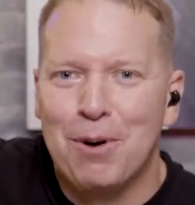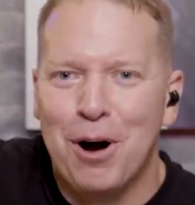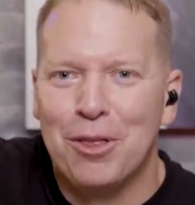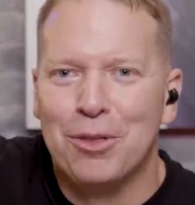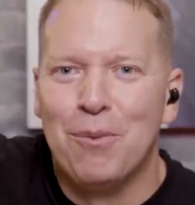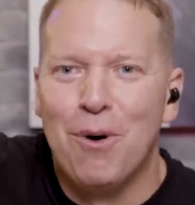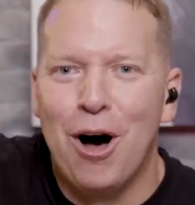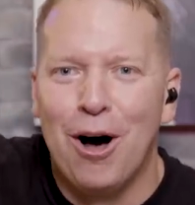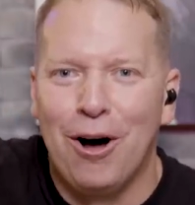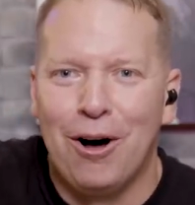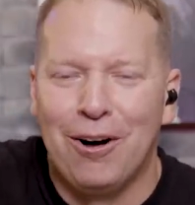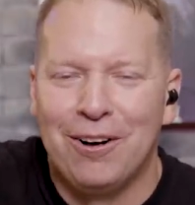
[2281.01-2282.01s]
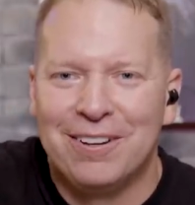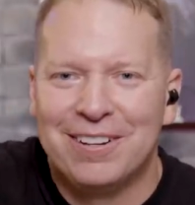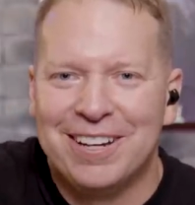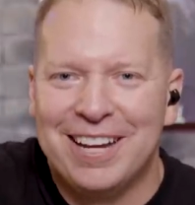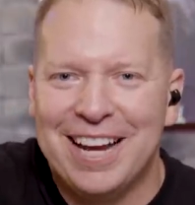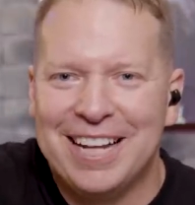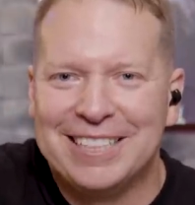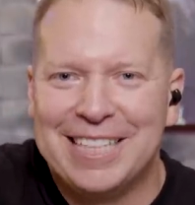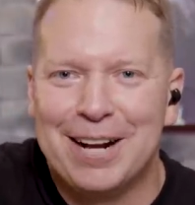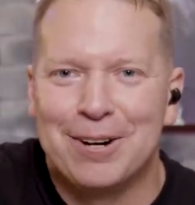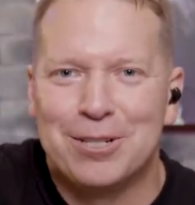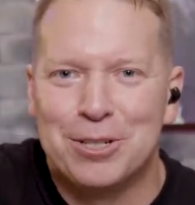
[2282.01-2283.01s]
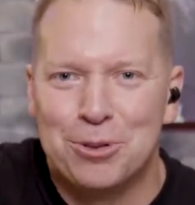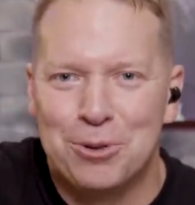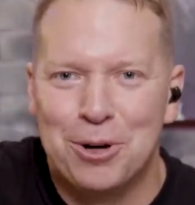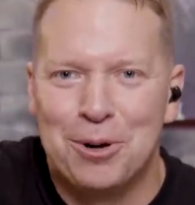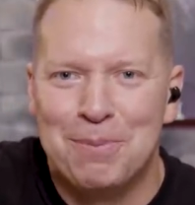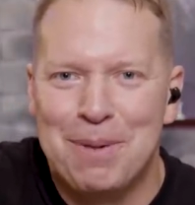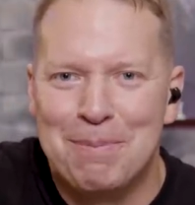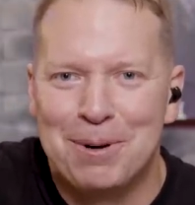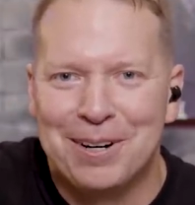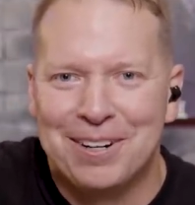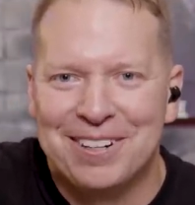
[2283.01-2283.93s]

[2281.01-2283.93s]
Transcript: on the wall in Terrence's room. Remember?